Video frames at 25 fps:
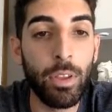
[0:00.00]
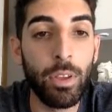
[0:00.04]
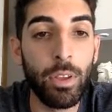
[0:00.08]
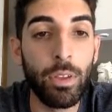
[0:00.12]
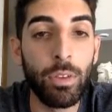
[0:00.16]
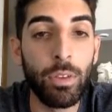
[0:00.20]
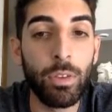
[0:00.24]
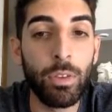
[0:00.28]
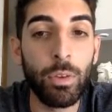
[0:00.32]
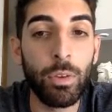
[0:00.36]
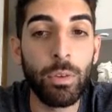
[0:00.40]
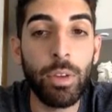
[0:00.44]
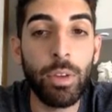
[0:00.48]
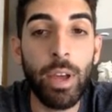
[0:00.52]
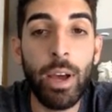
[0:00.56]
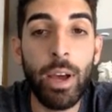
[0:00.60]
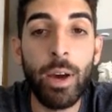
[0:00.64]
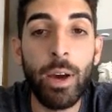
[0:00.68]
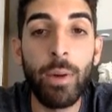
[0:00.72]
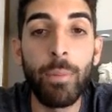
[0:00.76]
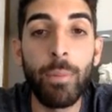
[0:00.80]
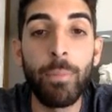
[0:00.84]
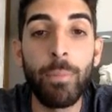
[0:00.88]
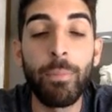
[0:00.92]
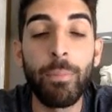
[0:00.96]
So
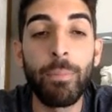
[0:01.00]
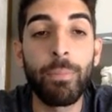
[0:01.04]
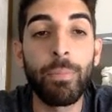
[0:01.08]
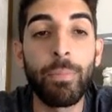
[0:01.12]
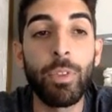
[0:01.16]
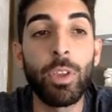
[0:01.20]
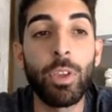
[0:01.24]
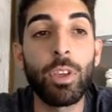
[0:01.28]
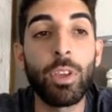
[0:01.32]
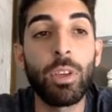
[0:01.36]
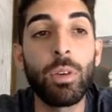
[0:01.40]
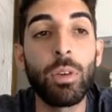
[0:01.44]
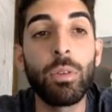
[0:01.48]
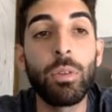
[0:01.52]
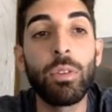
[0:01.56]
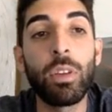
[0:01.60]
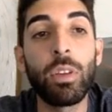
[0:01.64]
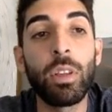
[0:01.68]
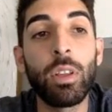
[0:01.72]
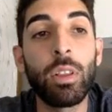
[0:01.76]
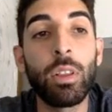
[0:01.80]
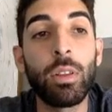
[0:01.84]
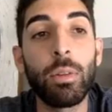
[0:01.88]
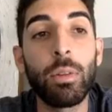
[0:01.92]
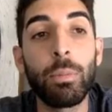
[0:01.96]
now,
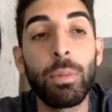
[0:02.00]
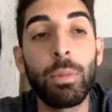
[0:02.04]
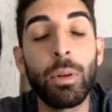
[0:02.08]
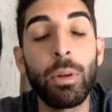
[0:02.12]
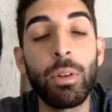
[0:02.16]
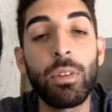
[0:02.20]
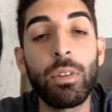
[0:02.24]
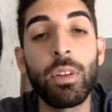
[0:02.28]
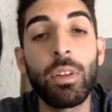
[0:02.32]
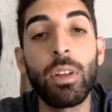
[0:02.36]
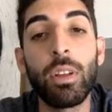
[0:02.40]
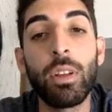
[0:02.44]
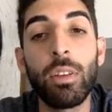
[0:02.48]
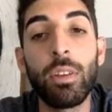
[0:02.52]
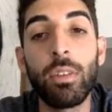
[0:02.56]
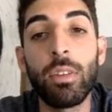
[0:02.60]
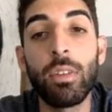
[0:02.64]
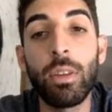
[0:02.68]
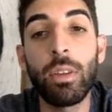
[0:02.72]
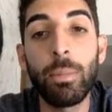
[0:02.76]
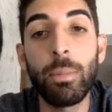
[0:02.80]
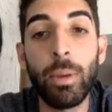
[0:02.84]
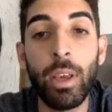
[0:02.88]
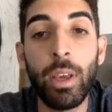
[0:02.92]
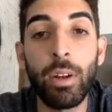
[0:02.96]
using the built-in
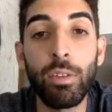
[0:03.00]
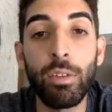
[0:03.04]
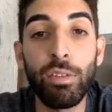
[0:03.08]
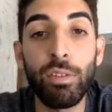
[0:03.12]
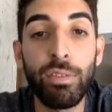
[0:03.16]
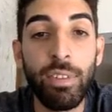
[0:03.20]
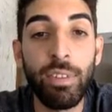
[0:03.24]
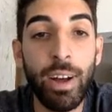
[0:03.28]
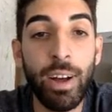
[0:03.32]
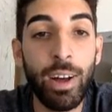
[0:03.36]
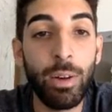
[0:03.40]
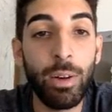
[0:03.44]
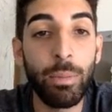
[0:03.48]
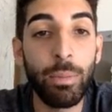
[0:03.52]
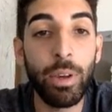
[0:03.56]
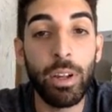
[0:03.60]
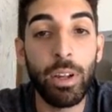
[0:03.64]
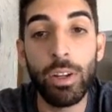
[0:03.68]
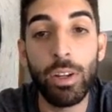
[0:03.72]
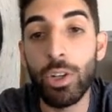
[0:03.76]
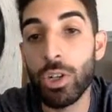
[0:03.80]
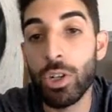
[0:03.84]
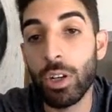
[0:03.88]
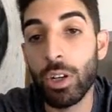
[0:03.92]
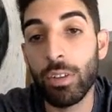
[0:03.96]
cPanel file
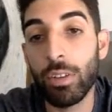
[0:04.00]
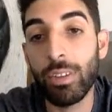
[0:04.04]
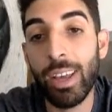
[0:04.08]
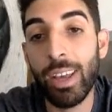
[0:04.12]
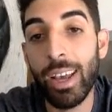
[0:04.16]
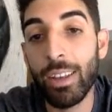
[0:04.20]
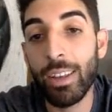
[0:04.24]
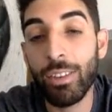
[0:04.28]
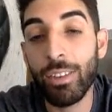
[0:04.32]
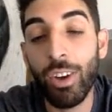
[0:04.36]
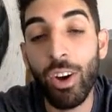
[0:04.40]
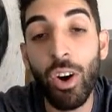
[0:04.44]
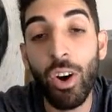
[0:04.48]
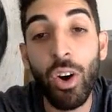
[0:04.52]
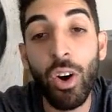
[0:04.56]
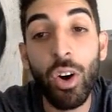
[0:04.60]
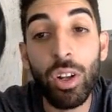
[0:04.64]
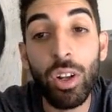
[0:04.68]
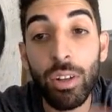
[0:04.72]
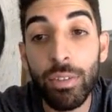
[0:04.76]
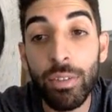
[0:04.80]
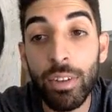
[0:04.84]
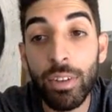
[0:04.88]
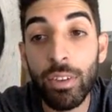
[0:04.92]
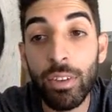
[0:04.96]
manager, because it has
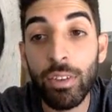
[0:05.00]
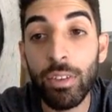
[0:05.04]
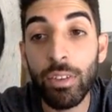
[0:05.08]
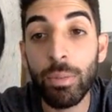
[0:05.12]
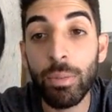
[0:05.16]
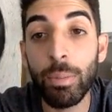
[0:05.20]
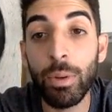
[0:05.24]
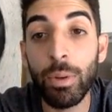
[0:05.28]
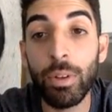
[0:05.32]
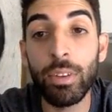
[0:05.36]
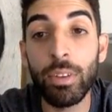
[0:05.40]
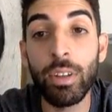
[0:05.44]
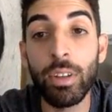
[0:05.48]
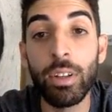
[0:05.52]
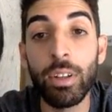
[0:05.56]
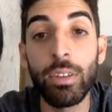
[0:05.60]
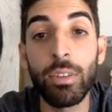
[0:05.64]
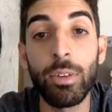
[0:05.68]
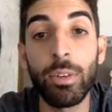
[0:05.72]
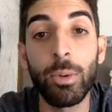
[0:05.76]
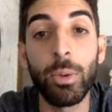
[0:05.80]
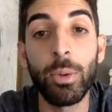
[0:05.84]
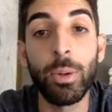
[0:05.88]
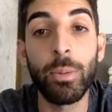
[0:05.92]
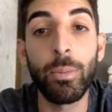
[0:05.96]
all of this built
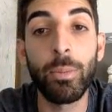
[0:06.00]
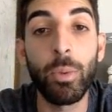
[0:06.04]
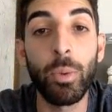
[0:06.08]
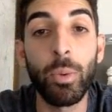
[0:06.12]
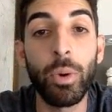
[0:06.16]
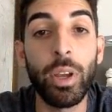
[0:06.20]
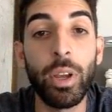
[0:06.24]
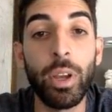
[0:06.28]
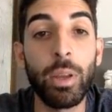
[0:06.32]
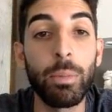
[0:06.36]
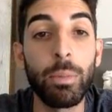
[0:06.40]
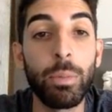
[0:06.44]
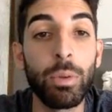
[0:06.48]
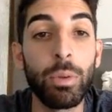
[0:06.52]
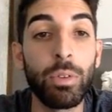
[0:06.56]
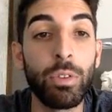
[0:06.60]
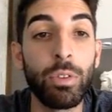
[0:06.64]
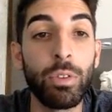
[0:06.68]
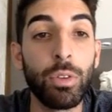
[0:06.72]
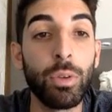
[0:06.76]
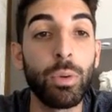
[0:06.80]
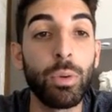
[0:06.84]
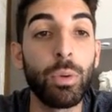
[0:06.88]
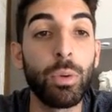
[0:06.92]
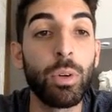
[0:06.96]
into it, we're able
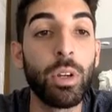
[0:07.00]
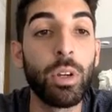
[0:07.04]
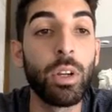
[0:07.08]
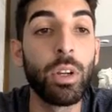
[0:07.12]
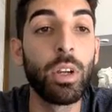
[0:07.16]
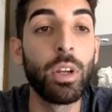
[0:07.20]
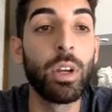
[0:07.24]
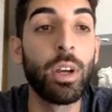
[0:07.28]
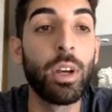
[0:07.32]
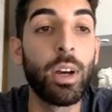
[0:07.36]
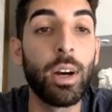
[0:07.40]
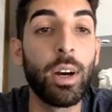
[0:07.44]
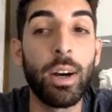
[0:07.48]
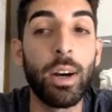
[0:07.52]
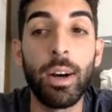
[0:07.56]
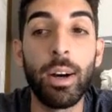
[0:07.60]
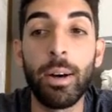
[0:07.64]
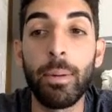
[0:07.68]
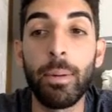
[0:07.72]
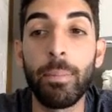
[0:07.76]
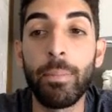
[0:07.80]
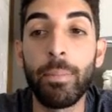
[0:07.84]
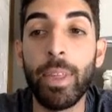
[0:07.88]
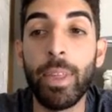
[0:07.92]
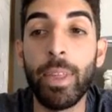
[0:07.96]
to
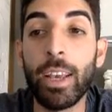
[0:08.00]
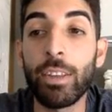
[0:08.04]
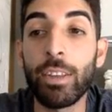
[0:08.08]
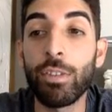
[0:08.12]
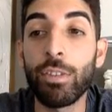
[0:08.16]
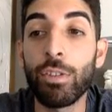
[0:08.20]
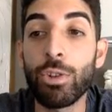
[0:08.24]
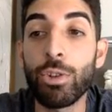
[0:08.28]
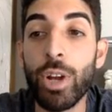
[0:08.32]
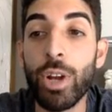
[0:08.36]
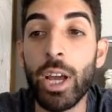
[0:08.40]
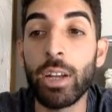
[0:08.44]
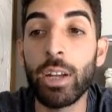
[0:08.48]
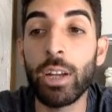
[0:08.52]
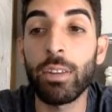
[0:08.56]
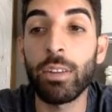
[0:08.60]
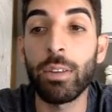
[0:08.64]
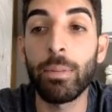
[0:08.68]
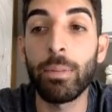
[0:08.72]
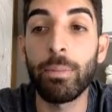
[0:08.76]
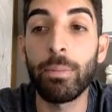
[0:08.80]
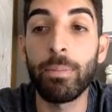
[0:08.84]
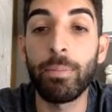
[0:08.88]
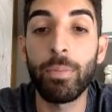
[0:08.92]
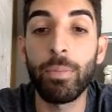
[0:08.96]
extract
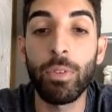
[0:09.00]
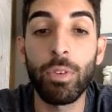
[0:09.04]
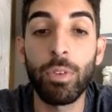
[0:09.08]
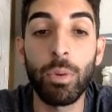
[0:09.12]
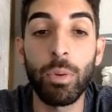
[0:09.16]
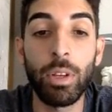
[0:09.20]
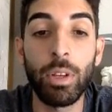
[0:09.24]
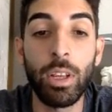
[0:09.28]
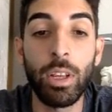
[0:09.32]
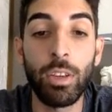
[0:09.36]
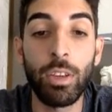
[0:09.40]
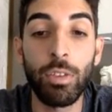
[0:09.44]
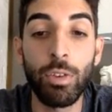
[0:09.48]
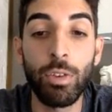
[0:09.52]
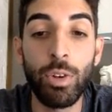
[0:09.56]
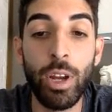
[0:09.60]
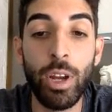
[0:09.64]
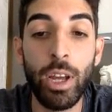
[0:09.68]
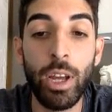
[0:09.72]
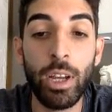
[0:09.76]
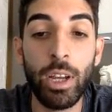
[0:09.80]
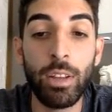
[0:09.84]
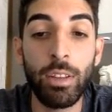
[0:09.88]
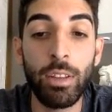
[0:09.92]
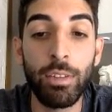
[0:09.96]
it. So we can
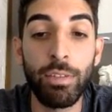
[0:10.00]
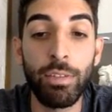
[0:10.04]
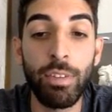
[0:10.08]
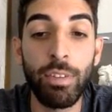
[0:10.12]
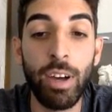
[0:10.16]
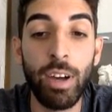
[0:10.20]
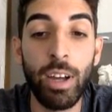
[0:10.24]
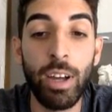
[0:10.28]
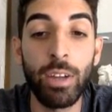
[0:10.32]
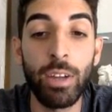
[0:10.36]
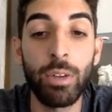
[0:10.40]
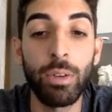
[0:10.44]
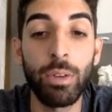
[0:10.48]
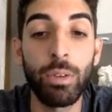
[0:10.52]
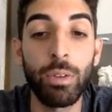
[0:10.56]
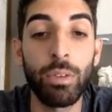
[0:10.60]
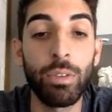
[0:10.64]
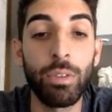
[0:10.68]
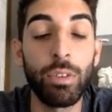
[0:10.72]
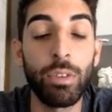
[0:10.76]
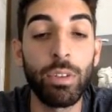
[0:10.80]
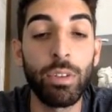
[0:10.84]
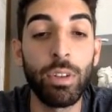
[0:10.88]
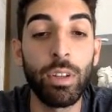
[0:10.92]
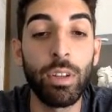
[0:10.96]
extract the
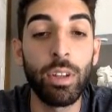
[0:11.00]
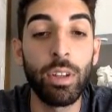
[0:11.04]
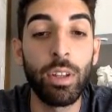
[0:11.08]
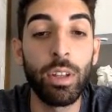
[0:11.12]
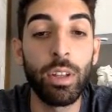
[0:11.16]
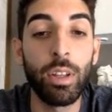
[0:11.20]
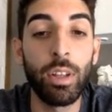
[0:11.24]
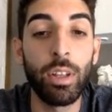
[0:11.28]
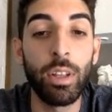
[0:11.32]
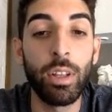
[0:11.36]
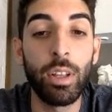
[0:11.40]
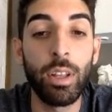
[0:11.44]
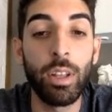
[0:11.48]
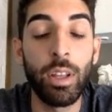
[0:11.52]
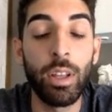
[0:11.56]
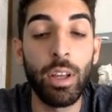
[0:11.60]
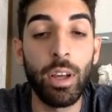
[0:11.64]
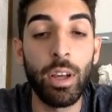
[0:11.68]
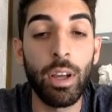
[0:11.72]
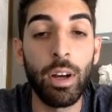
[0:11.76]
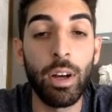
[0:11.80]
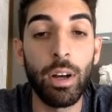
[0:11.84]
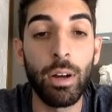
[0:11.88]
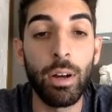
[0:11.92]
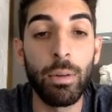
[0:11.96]
files
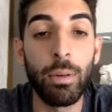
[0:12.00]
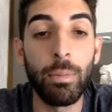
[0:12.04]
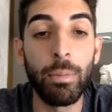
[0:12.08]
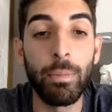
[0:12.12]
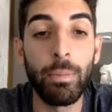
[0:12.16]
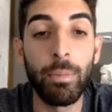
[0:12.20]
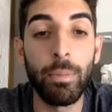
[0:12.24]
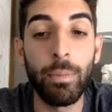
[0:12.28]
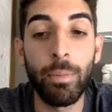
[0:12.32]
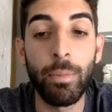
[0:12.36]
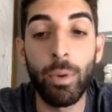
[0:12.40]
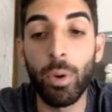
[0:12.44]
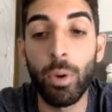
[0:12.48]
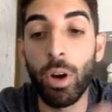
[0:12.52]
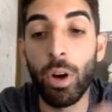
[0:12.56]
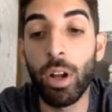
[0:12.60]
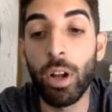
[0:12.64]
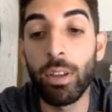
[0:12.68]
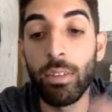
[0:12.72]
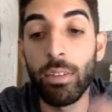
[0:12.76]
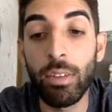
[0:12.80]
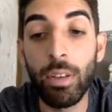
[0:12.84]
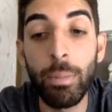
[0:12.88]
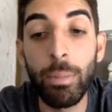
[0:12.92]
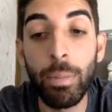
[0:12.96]
or
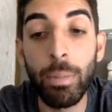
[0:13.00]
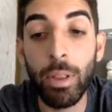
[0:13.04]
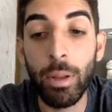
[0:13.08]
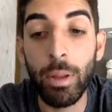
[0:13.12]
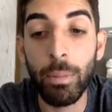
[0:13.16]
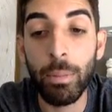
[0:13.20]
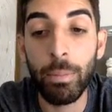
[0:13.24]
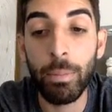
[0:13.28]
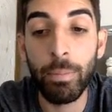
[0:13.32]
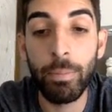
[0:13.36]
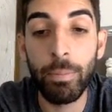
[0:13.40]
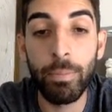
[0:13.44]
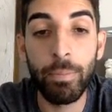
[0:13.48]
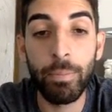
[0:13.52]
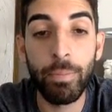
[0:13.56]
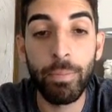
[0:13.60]
unzip them